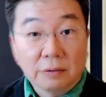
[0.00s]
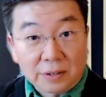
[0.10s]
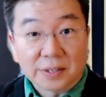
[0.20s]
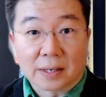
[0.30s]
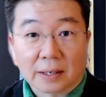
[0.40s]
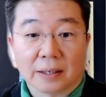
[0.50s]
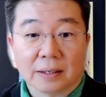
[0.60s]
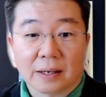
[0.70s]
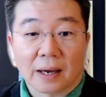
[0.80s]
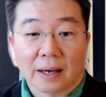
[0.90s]

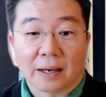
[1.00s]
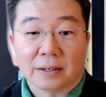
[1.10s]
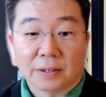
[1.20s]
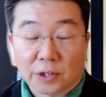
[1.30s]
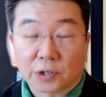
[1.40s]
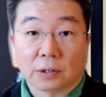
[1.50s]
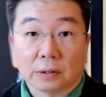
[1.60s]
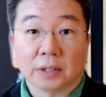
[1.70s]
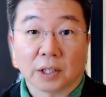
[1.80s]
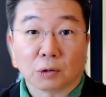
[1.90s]
resilient and
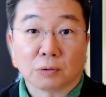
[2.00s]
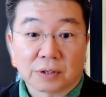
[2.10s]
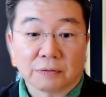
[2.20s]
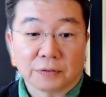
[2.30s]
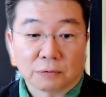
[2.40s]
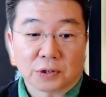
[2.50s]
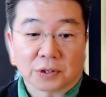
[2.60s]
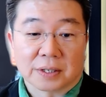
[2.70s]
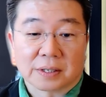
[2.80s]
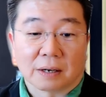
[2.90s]
digital inclusive
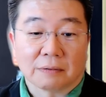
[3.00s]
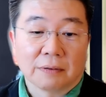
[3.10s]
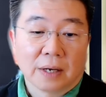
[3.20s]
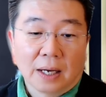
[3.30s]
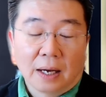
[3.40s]
future itself.